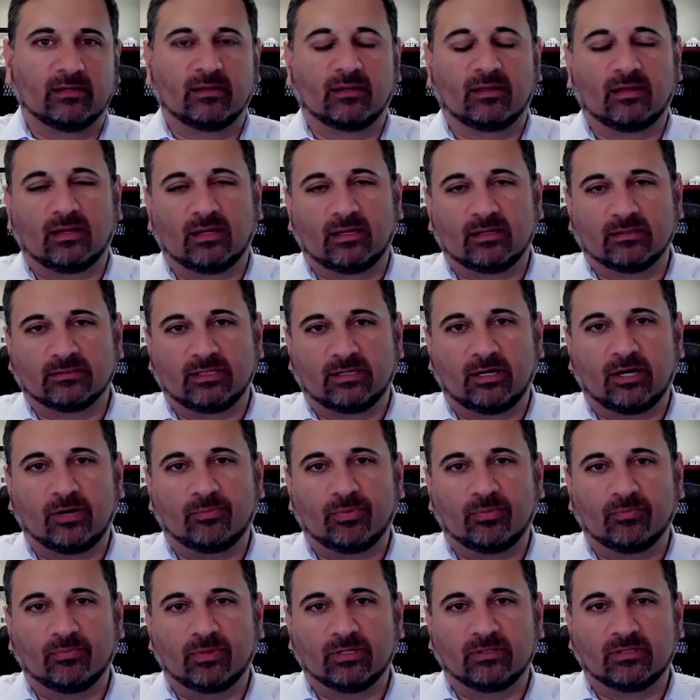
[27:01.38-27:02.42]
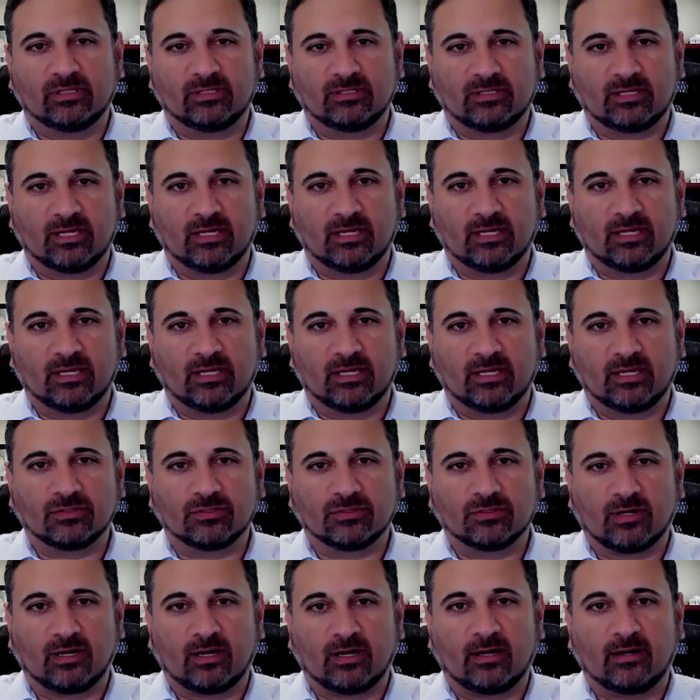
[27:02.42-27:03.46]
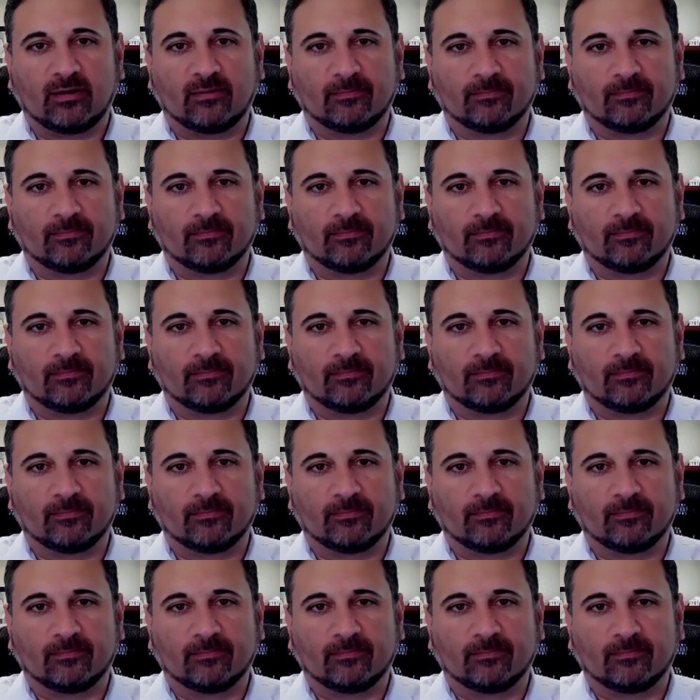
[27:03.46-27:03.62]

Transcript: to help them get these cases to trial.